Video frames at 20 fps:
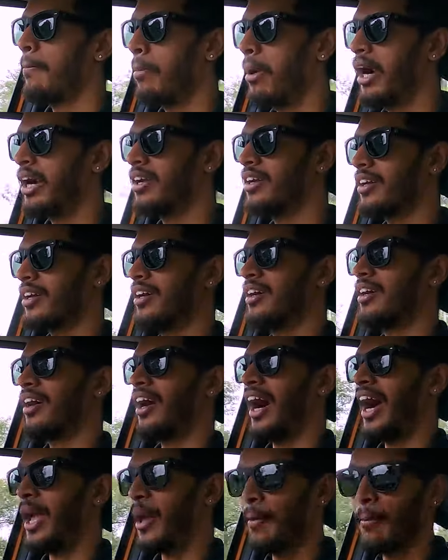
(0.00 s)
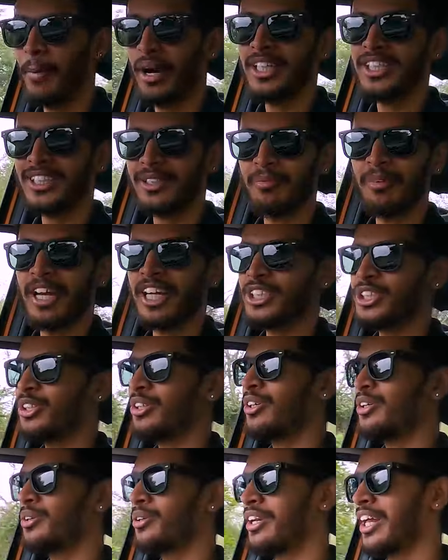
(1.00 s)
But I must make
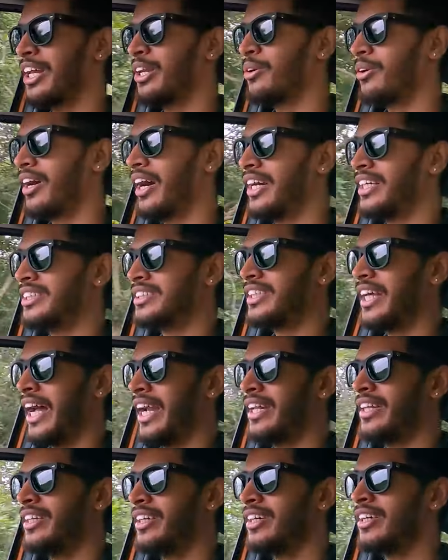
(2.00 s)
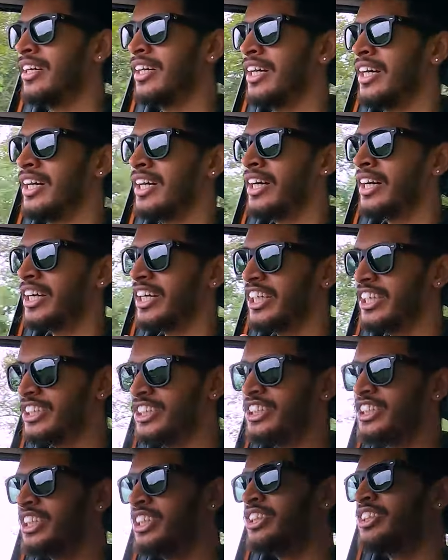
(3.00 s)
sure to tell you guys that the
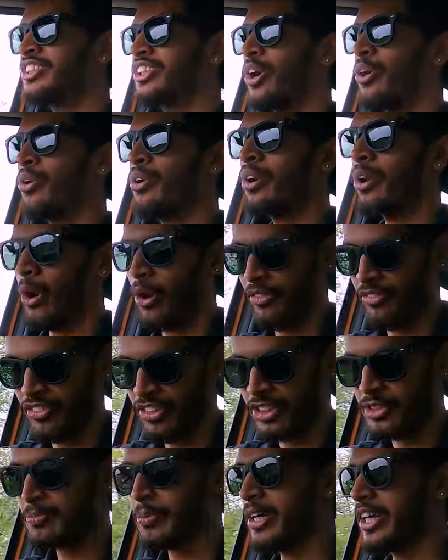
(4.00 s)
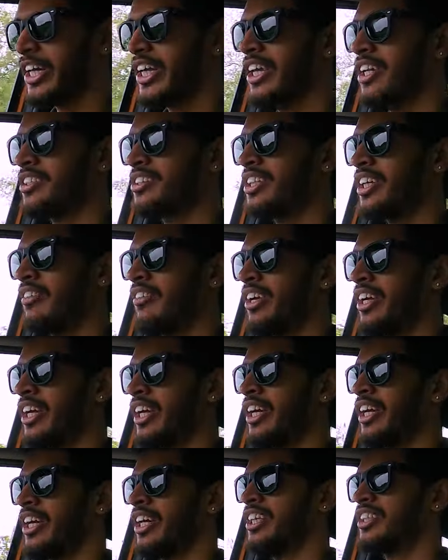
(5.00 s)
engine sound of this particular
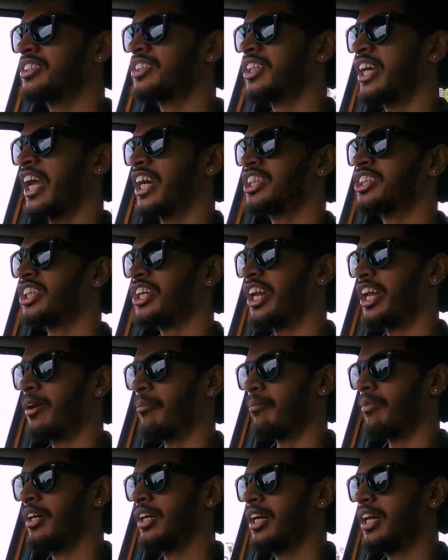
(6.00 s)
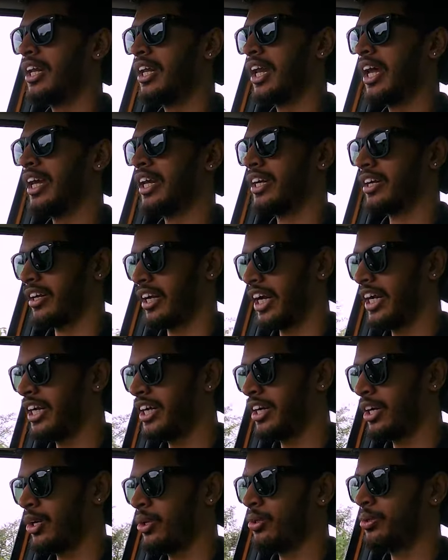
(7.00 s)
CVT is extreme. Like
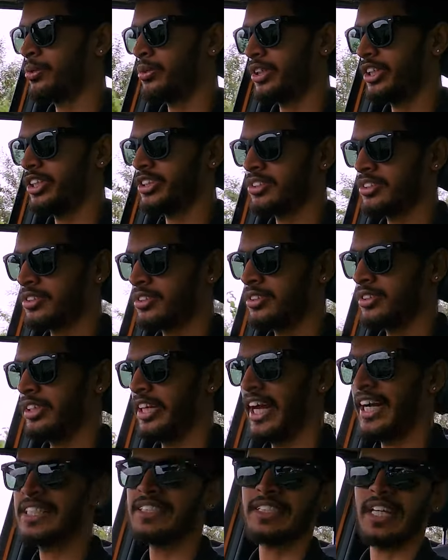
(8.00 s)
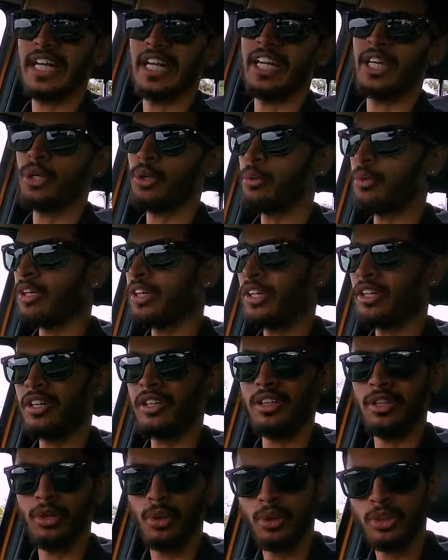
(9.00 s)
right now, it is dead silent over here.
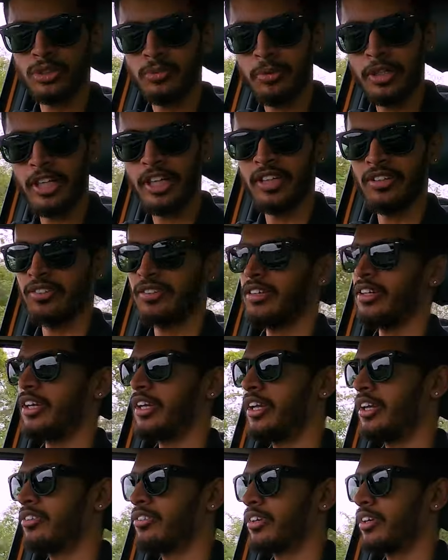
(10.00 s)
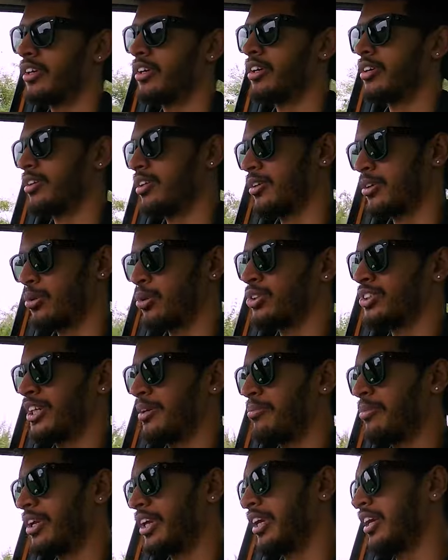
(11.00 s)
The road's pretty decent. The road's
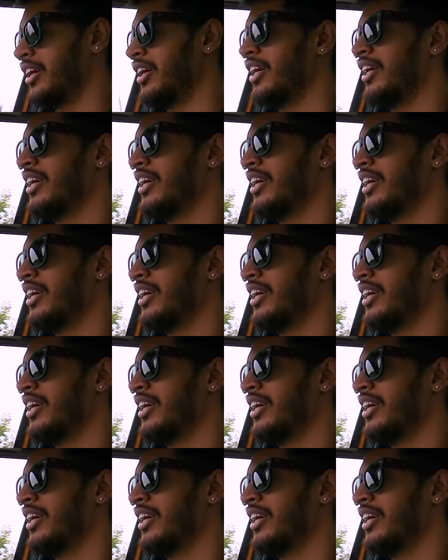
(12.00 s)
empty.